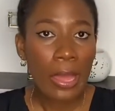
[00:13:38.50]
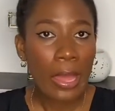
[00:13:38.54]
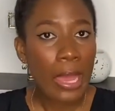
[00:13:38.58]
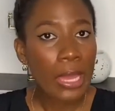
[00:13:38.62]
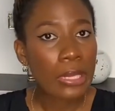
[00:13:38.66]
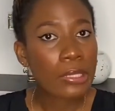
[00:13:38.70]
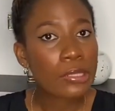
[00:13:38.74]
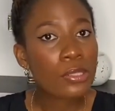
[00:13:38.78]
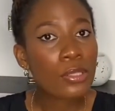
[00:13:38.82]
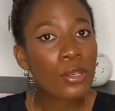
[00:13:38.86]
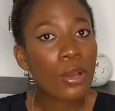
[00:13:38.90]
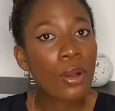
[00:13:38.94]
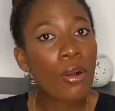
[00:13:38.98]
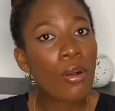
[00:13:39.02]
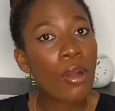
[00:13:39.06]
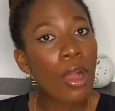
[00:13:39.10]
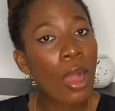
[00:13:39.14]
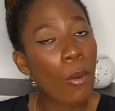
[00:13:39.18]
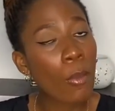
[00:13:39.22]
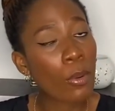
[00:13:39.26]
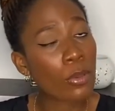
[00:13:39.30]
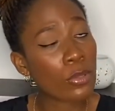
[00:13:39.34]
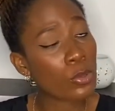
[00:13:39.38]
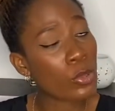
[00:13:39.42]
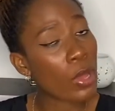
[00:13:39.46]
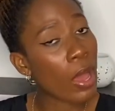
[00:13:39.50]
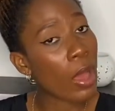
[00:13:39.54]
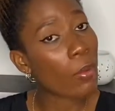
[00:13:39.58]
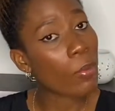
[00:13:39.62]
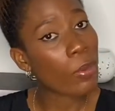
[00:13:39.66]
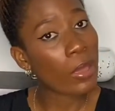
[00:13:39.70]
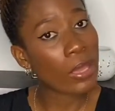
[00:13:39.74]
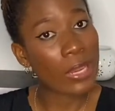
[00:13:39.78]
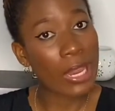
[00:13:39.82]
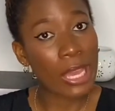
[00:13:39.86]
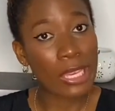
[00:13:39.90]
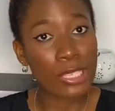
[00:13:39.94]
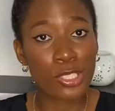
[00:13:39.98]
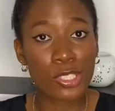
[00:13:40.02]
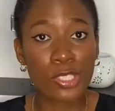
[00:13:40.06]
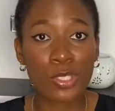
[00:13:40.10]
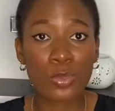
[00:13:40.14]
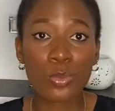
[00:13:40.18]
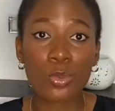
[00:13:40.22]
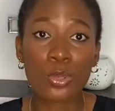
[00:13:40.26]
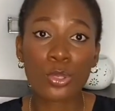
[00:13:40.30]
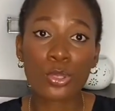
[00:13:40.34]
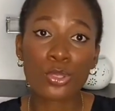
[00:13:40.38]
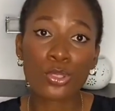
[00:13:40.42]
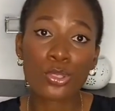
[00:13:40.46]
And you know, I was not aware that she
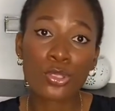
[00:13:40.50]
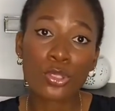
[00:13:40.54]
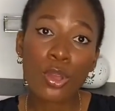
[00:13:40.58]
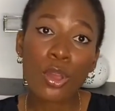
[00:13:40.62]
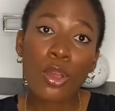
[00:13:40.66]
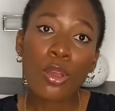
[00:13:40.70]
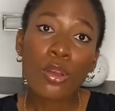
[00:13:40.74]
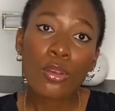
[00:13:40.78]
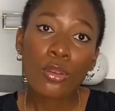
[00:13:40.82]
was